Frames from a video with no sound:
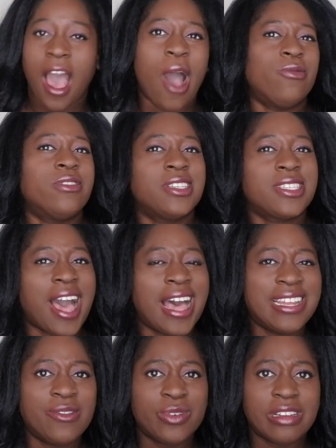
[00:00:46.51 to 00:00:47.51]
I was
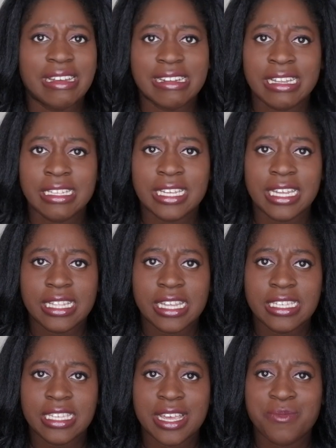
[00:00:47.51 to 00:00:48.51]
kind of reluctant to get
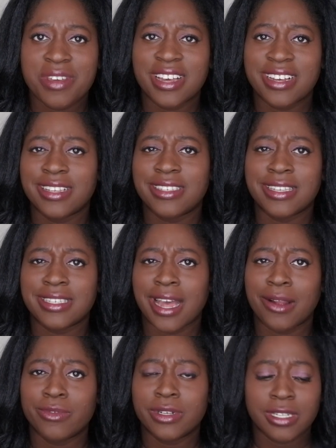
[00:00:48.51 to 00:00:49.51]
this scent because it's
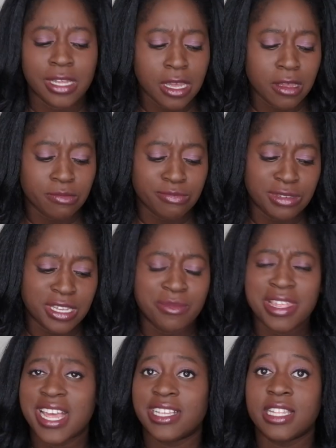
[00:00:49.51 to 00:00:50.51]
not really
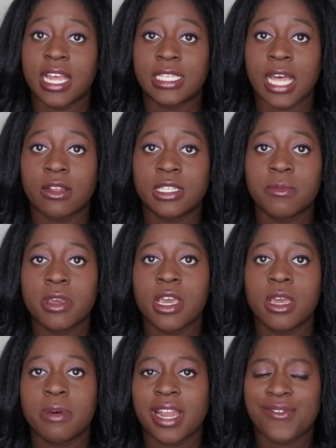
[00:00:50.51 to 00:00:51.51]
something that stands out to
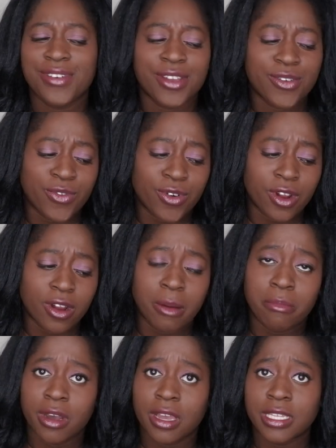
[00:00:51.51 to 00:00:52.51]
me, but I figured for a
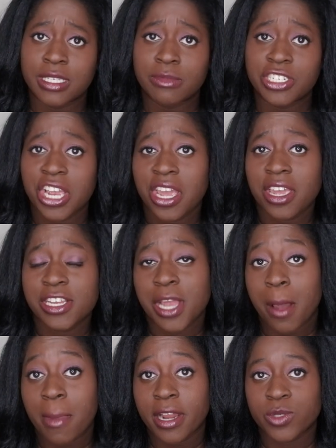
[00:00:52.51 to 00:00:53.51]
buck and some change,
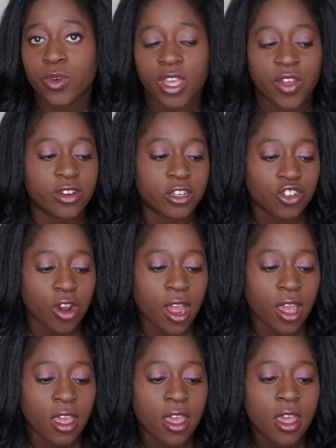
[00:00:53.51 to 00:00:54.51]
might as well give it a
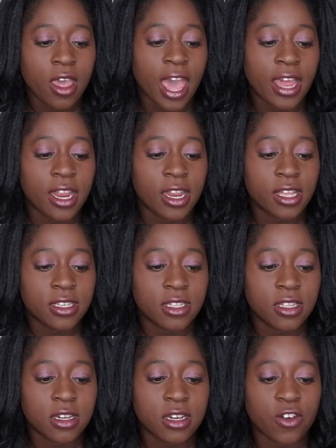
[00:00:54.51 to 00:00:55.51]
try. And it is
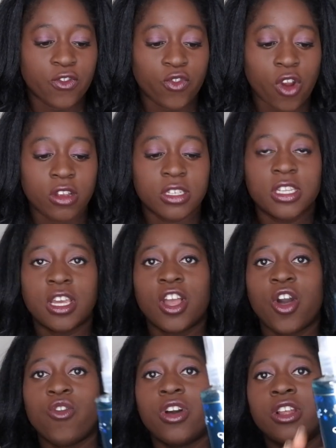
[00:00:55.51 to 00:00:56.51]
the Frosted
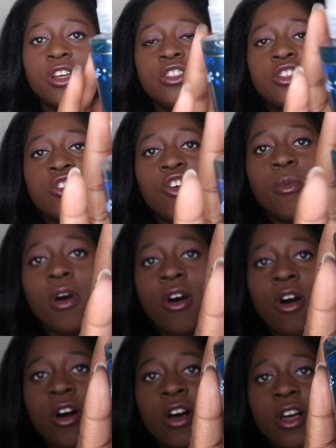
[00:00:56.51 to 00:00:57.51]
Coconut
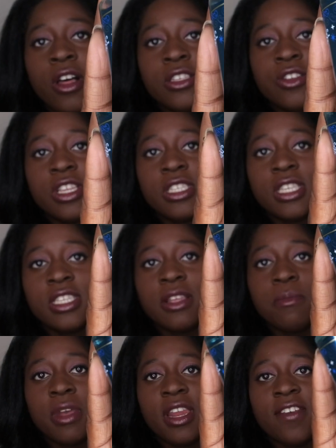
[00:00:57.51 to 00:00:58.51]
Snowball. So this is
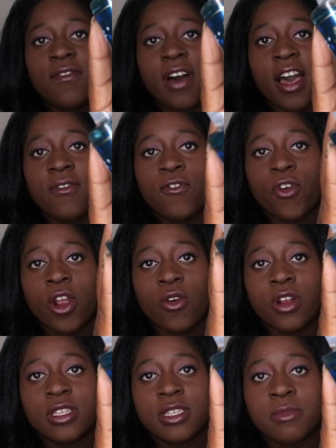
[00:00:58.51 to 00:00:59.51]
the mini fine
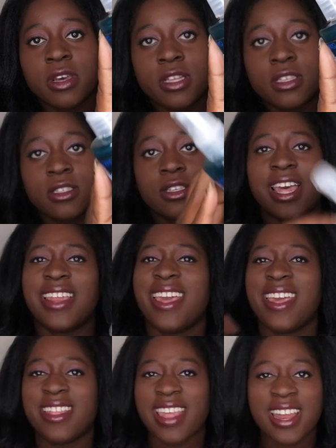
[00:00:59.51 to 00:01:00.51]
fragrance mist. They
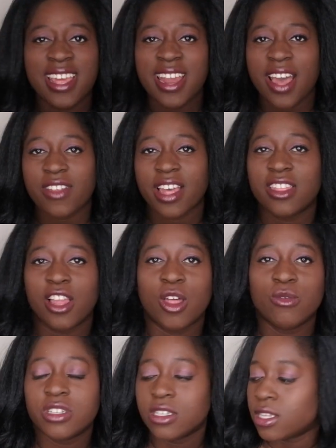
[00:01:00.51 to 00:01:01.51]
did, they did have like the
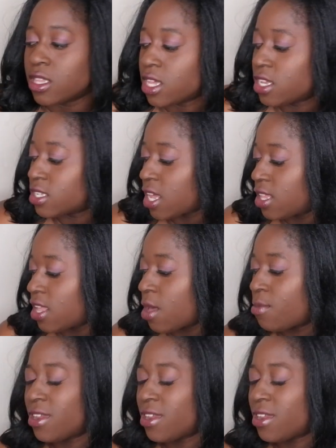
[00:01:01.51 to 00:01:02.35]
lotions and things like that.